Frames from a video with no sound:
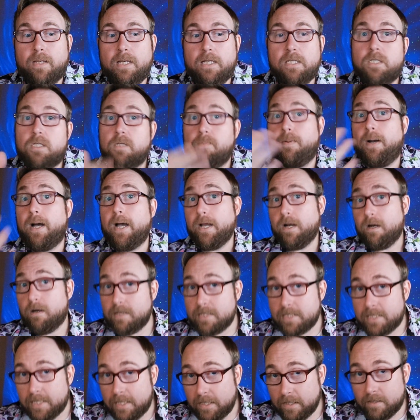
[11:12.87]
inspire
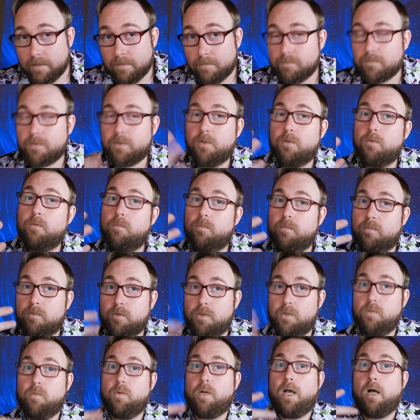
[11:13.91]
a DM to
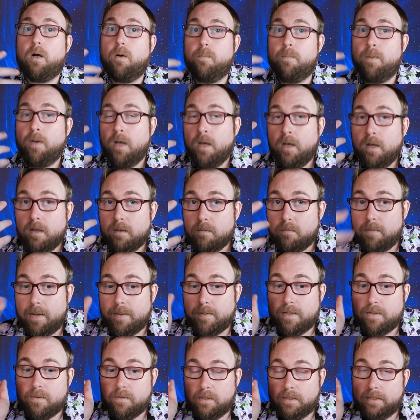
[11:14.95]
help
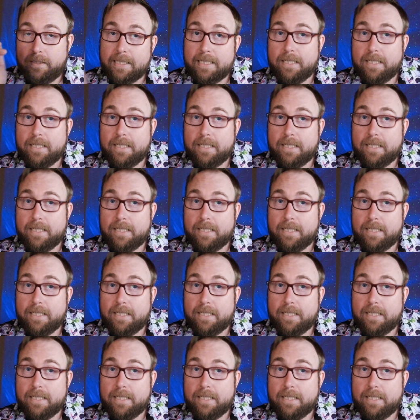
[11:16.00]
maybe